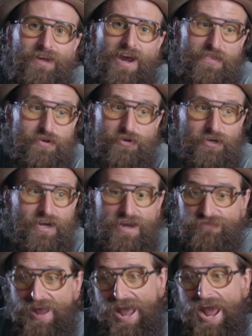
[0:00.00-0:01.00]
And then you're going to
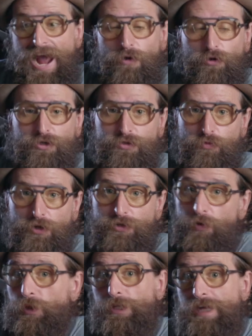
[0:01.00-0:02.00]
have hours where
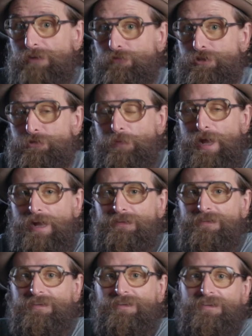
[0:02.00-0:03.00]
you only have what you packed.